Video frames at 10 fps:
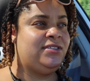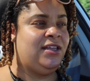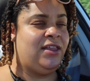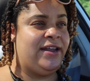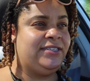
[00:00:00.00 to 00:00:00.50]

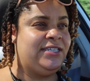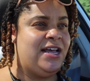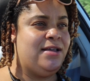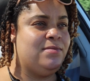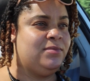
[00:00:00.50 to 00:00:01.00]
a lot of
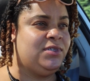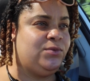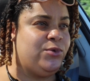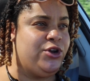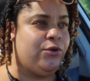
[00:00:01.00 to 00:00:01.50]

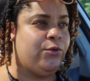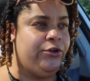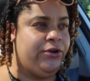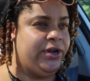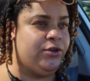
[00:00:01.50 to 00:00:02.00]
times when you're
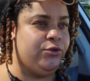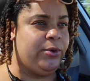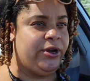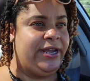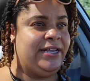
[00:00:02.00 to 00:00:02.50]
ordering
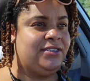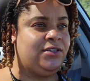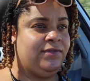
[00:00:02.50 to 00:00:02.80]
UberEATS,